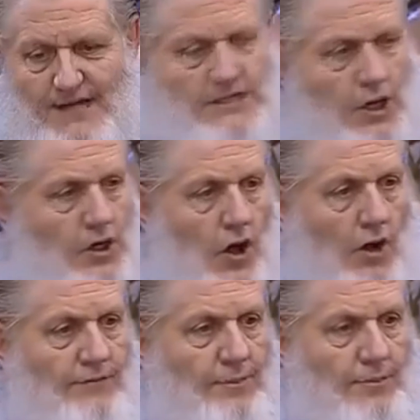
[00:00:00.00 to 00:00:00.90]
he started
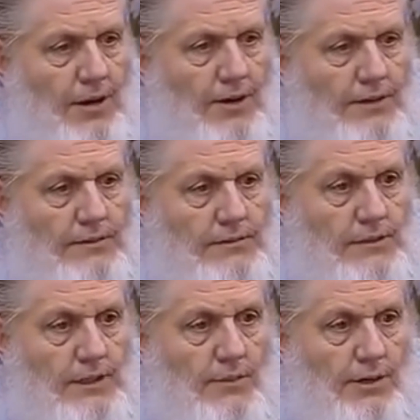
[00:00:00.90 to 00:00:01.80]
calling for the bird,
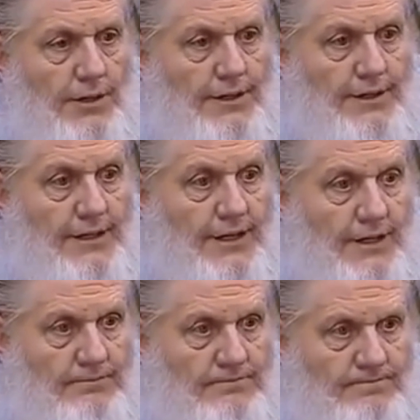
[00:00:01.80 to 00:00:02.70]
and the bird didn't
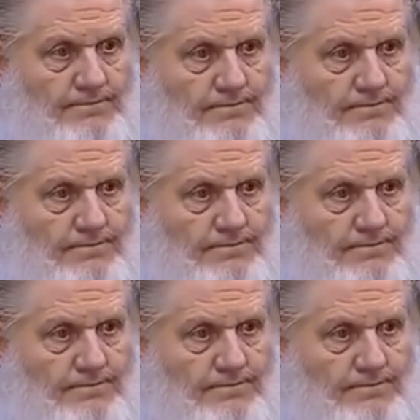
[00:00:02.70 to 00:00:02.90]
come.